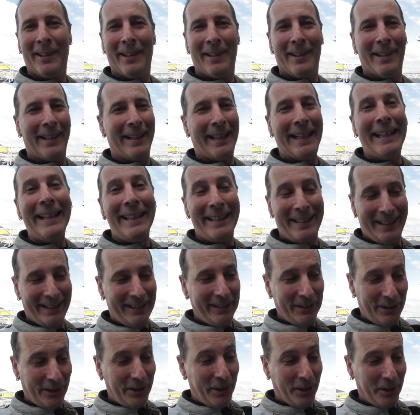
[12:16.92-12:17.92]

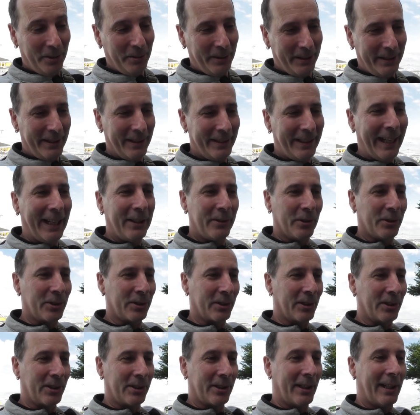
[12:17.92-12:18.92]
anything to do with the dental
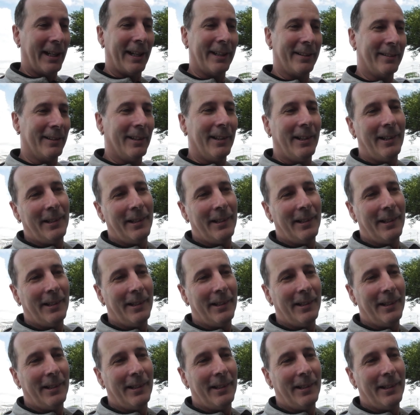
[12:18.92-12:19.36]
sort of side.